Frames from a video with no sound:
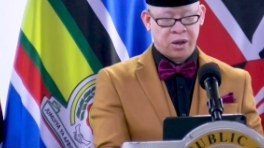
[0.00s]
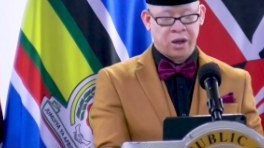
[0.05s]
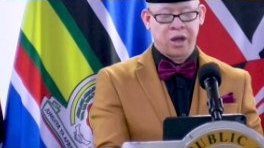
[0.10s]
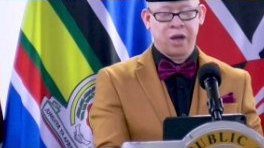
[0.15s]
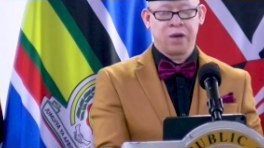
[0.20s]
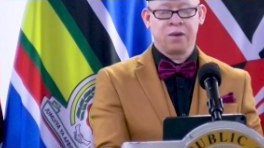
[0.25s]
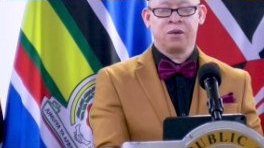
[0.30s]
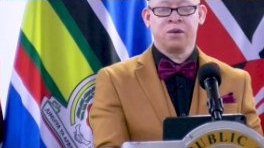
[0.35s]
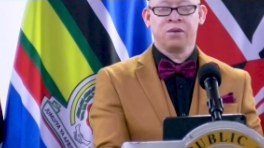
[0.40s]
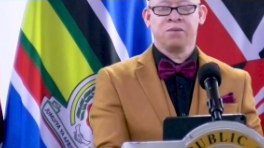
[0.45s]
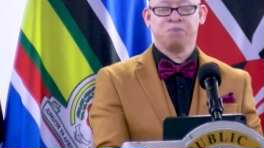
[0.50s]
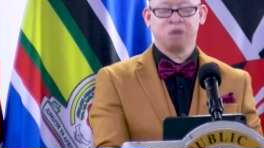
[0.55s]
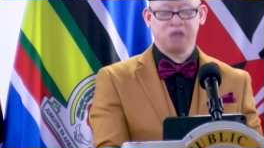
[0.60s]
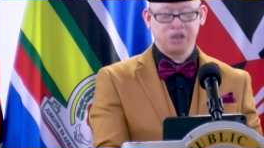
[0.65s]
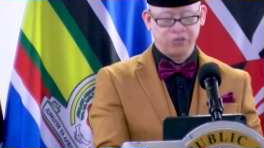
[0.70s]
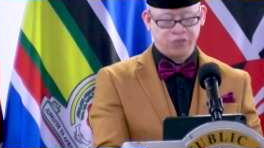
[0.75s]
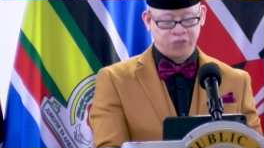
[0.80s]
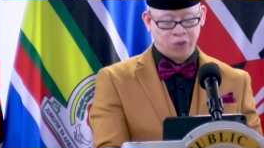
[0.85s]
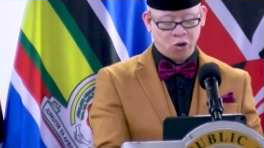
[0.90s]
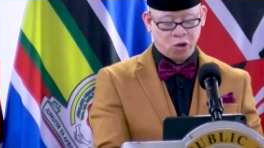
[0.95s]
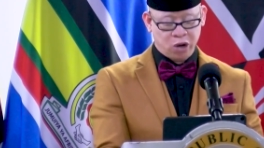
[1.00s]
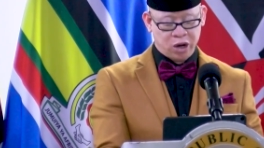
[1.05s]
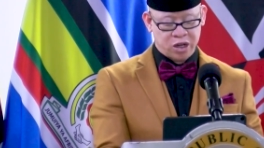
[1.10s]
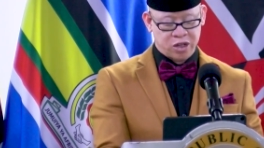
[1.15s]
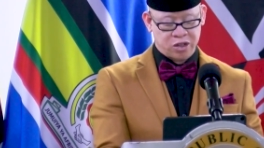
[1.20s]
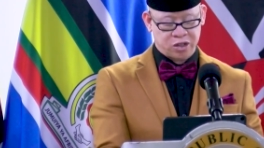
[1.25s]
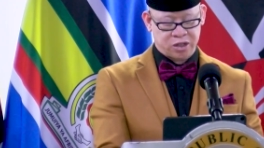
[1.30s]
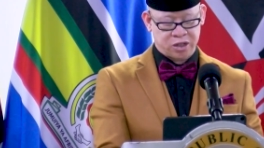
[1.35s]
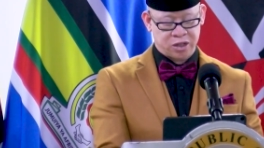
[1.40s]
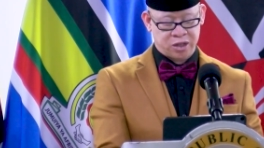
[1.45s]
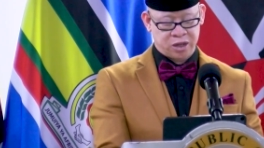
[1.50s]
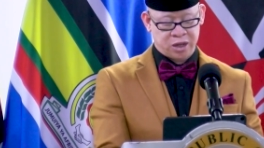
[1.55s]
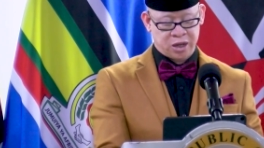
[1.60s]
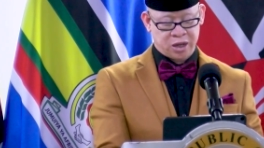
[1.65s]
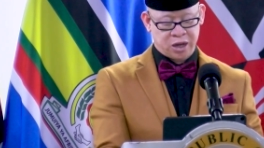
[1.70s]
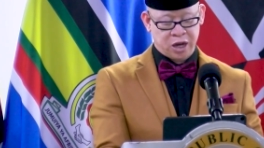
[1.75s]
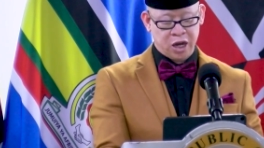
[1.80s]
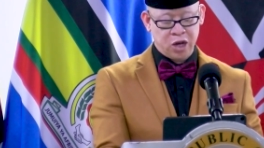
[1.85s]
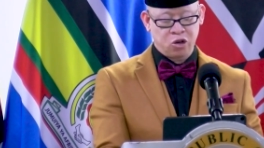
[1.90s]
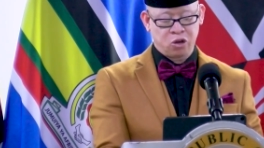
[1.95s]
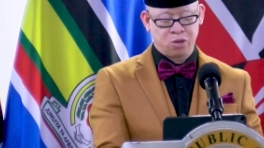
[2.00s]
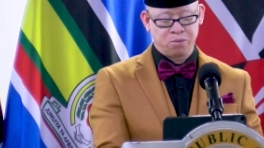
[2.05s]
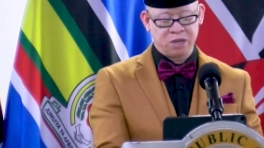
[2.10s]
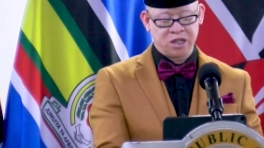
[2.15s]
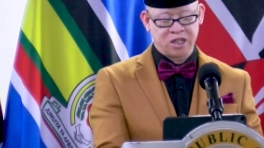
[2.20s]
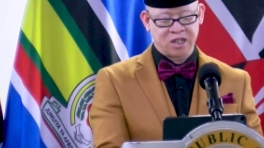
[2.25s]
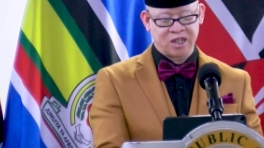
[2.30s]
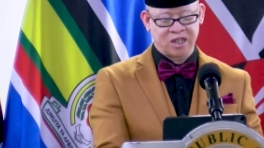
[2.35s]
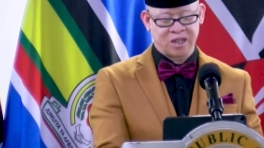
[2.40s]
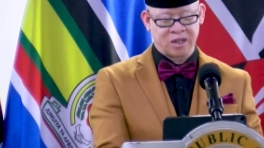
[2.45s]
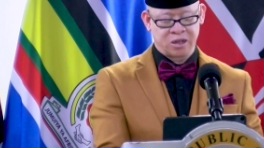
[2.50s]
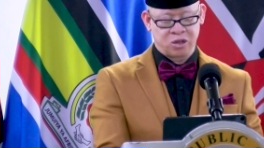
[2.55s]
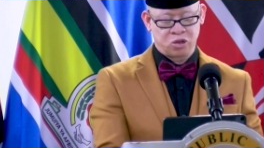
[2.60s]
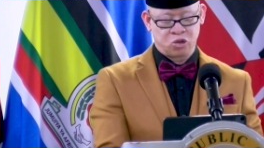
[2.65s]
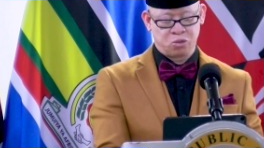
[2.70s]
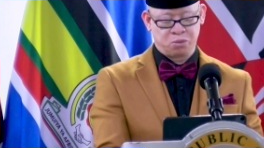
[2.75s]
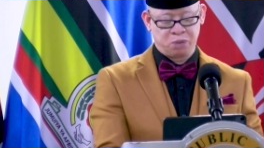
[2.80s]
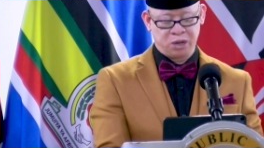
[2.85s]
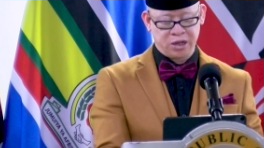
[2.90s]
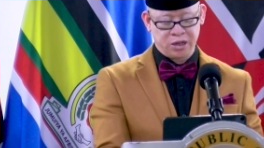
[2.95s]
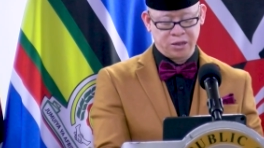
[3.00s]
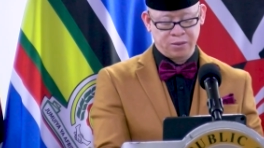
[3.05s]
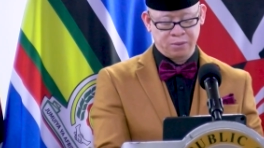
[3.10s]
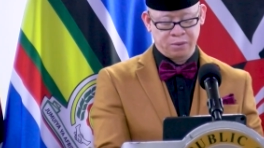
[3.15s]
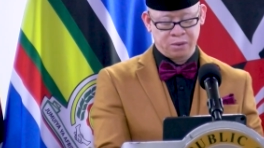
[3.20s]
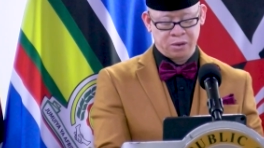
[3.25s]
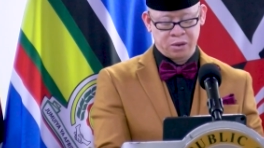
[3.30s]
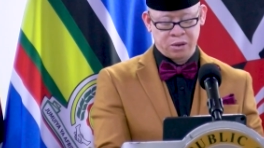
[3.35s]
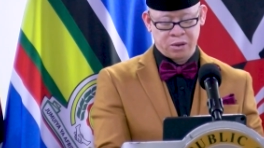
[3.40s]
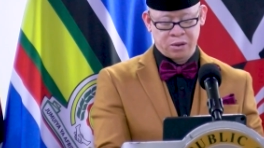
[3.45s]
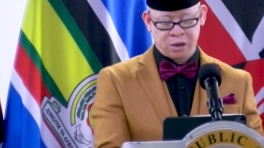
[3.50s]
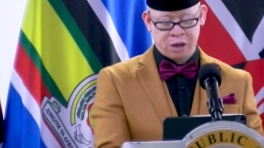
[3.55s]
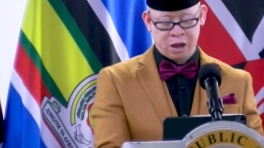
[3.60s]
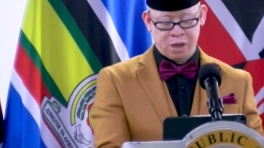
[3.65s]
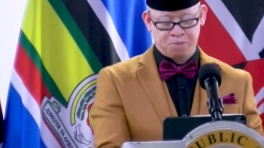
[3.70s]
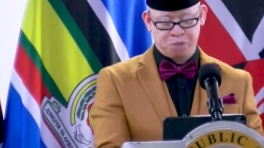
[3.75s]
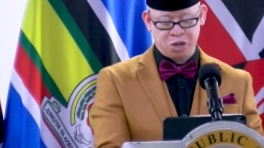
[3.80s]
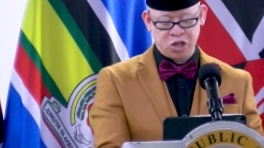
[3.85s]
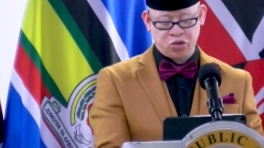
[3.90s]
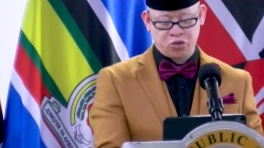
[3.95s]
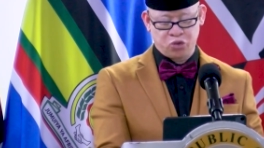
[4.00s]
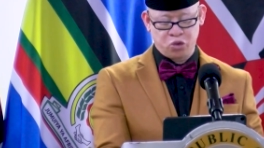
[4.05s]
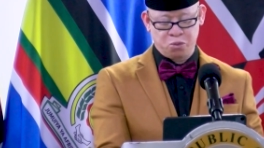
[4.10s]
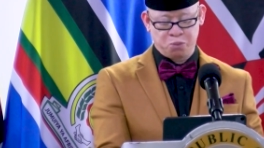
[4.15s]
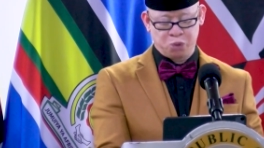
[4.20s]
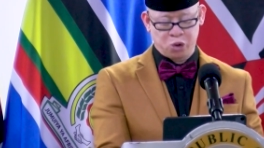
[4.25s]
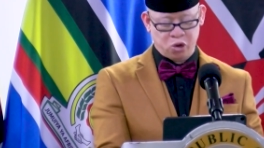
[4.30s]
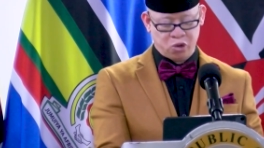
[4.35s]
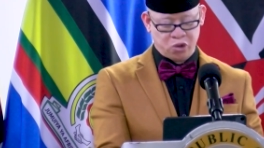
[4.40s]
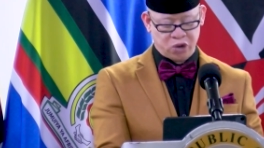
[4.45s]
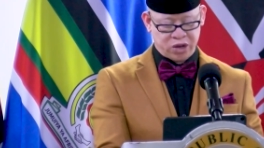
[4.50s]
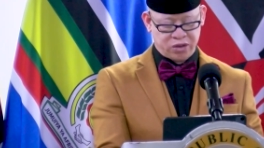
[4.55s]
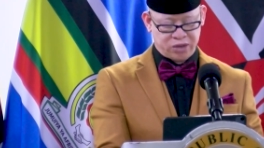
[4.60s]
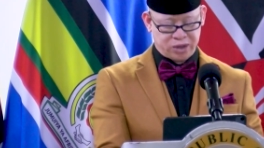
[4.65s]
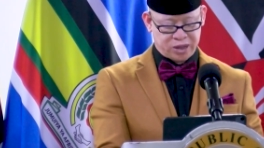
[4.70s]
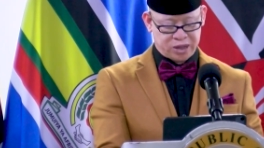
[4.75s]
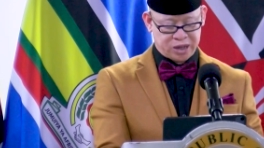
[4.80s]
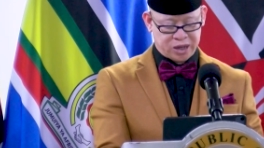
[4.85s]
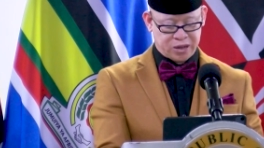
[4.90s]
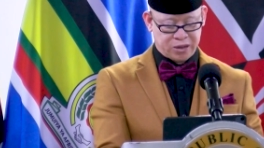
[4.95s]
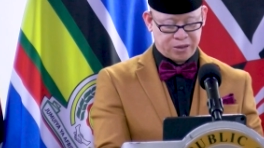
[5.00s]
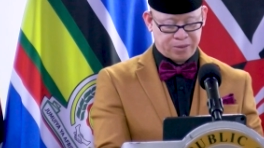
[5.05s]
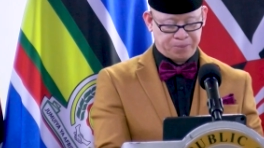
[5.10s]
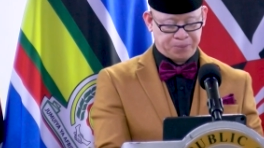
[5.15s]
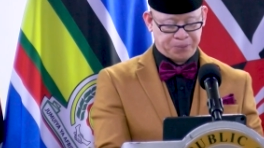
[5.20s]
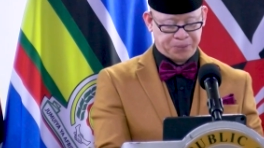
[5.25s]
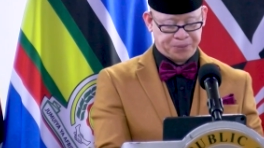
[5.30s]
and be focused and committed to building a peaceful progress in Kenya.